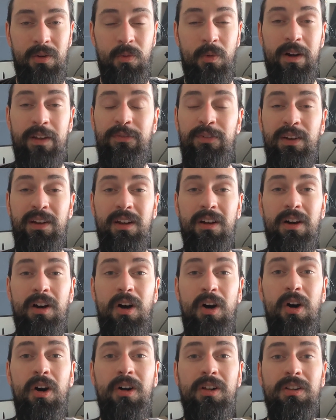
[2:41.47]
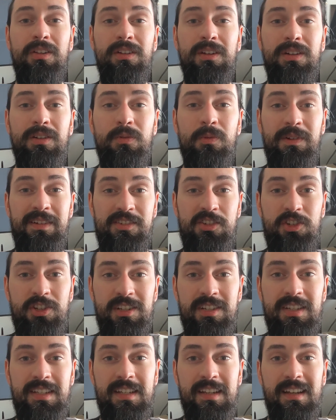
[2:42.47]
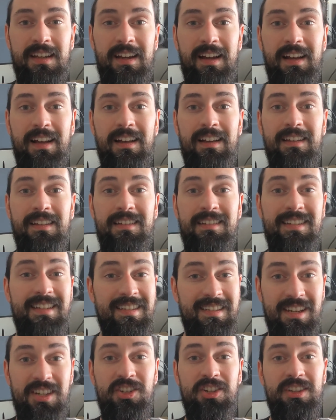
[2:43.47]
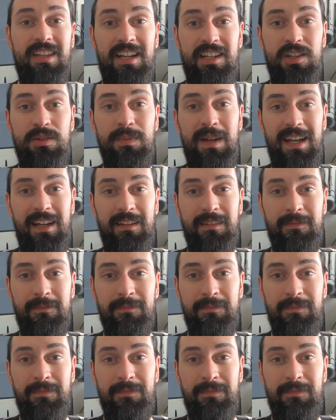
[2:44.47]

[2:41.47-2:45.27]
What if it all was just a decision that you made?